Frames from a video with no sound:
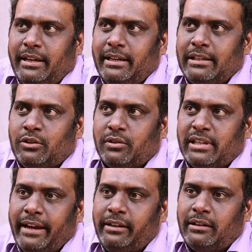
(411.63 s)
It's a
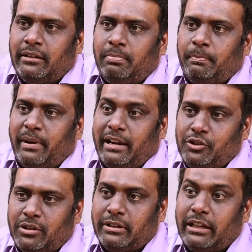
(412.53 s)
societal
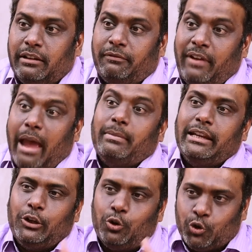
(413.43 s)
pressure that the
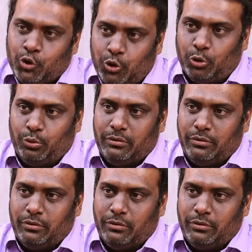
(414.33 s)
family goes through.